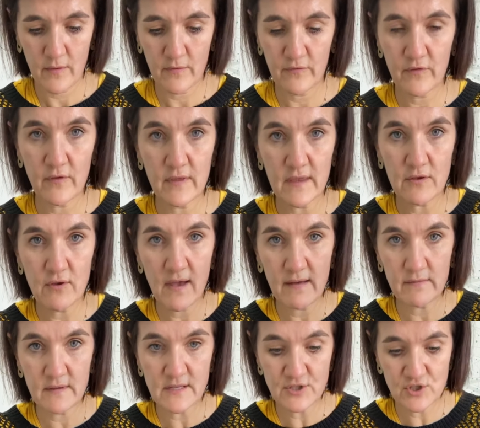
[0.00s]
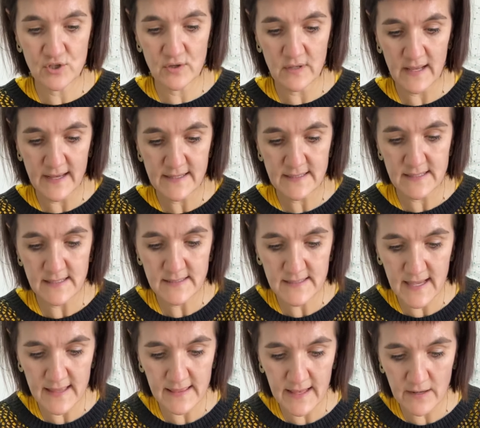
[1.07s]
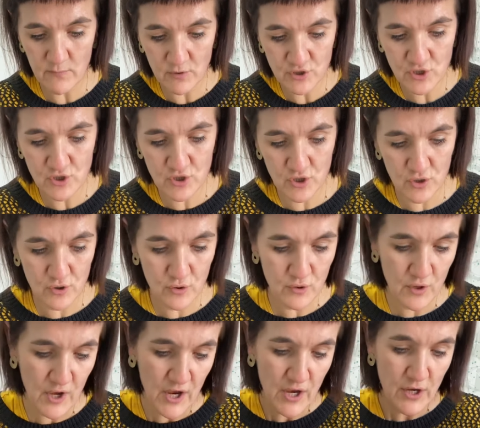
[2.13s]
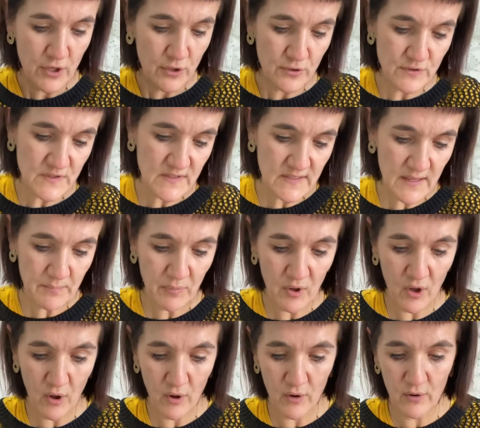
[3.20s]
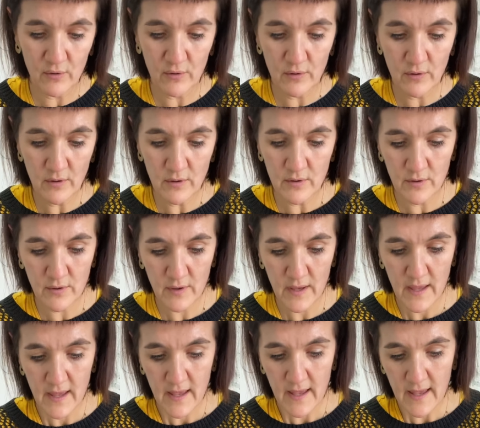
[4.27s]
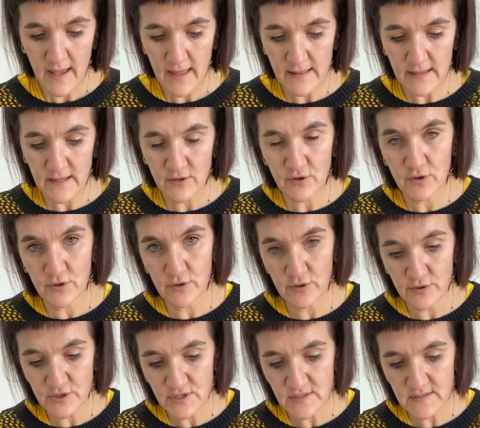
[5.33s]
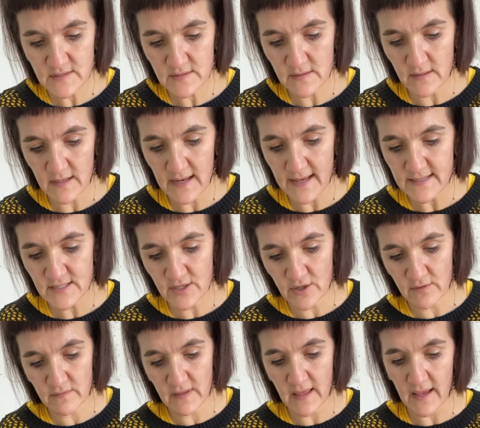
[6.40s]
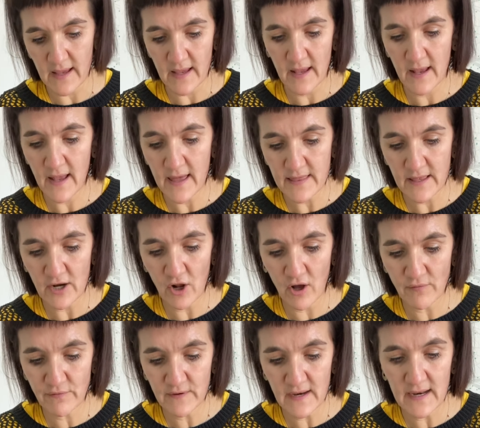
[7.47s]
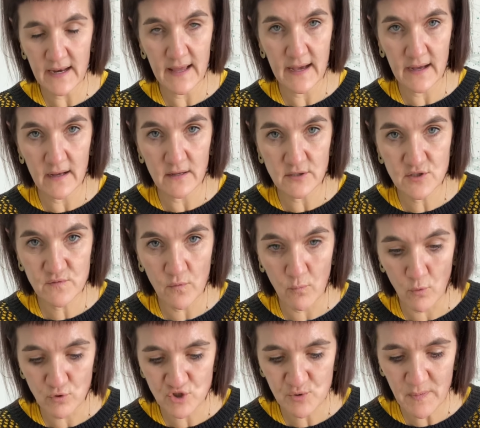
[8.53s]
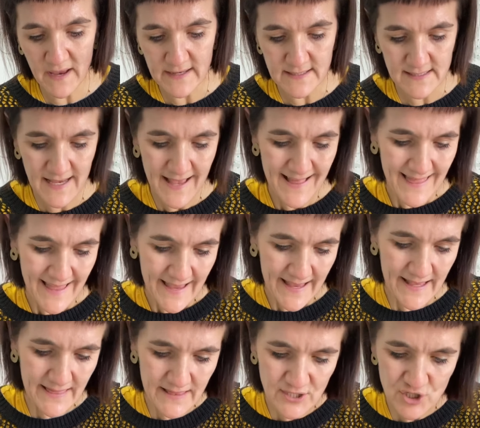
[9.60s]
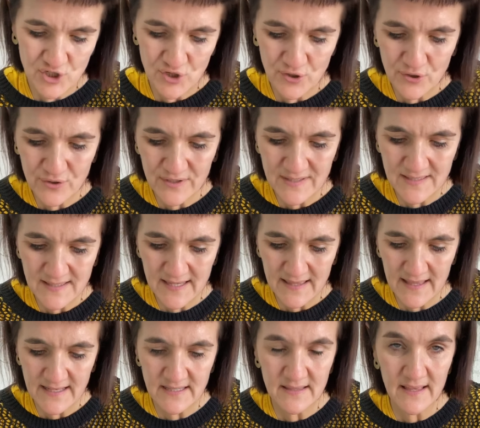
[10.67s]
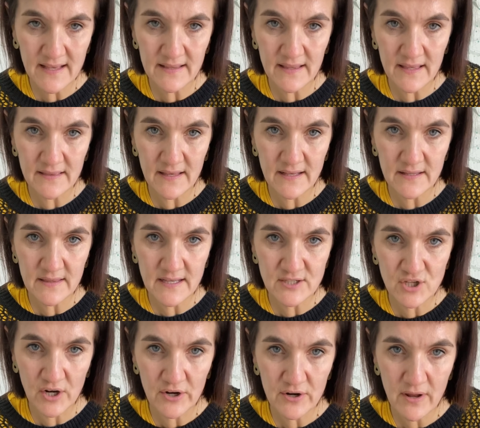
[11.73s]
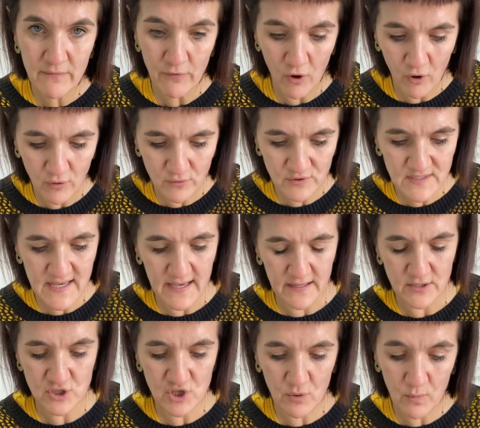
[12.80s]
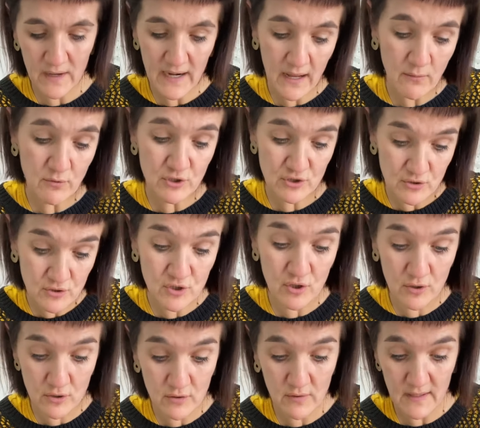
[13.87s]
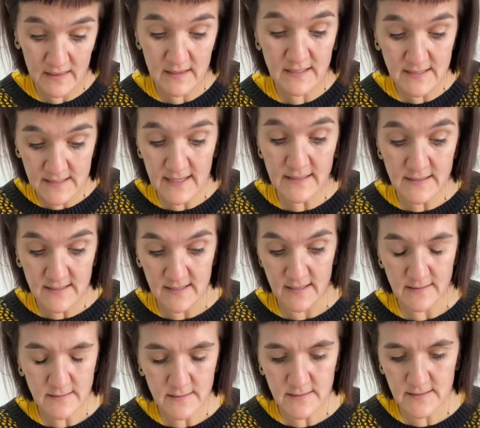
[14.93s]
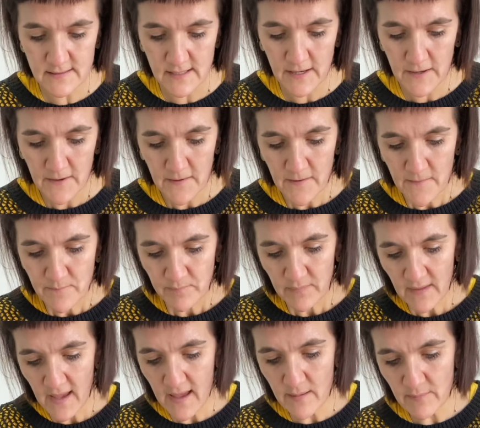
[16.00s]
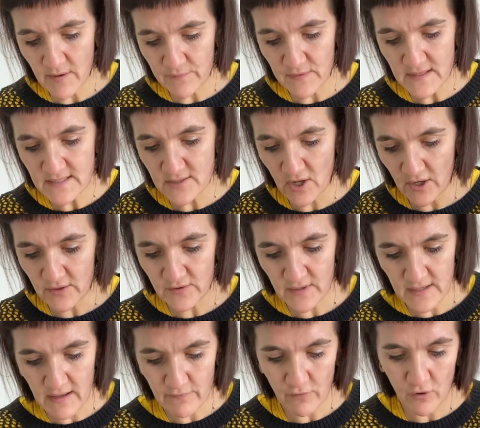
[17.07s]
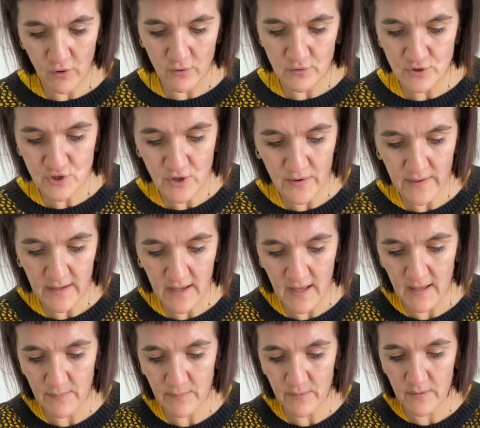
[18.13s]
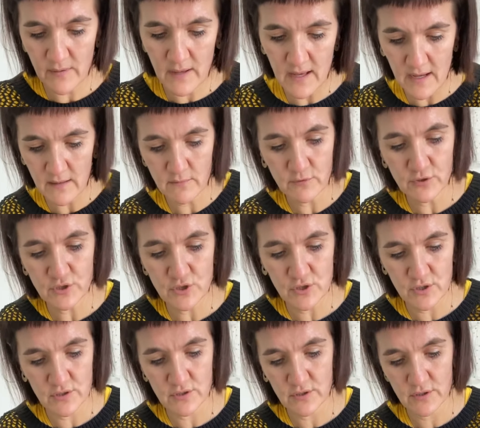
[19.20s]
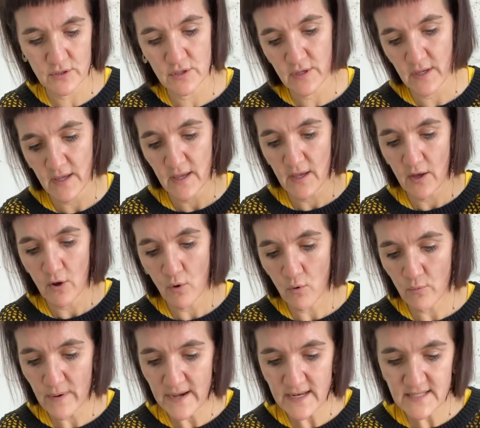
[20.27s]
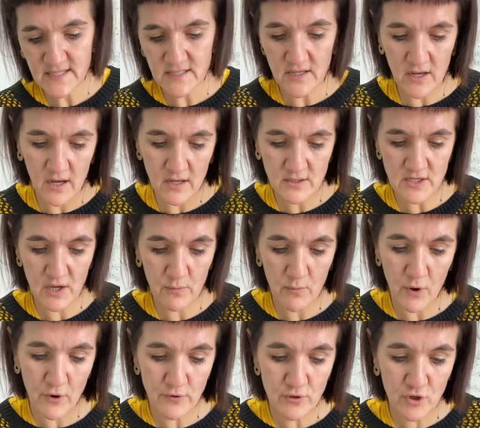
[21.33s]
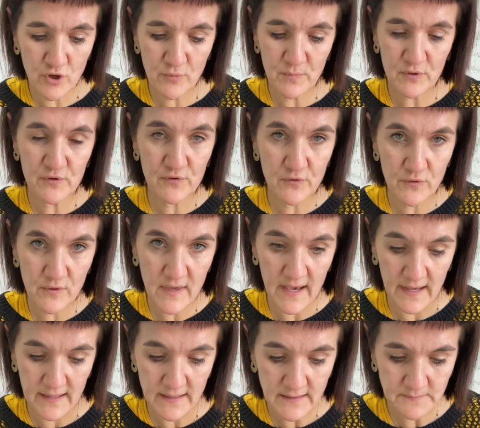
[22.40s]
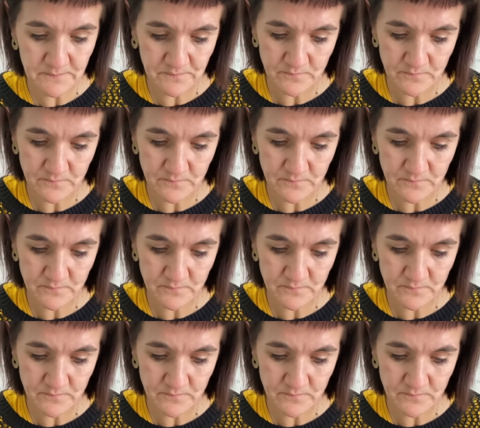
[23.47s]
So then you have these two laces. And then what you do, you skip a hole and then you just lace it over there. And that often allows for more space. In the shoe, you can see there, there, there, there's not enough holes here. So what I would do in this instance um, if there's not enough holes going up I would already start I won't loop it through here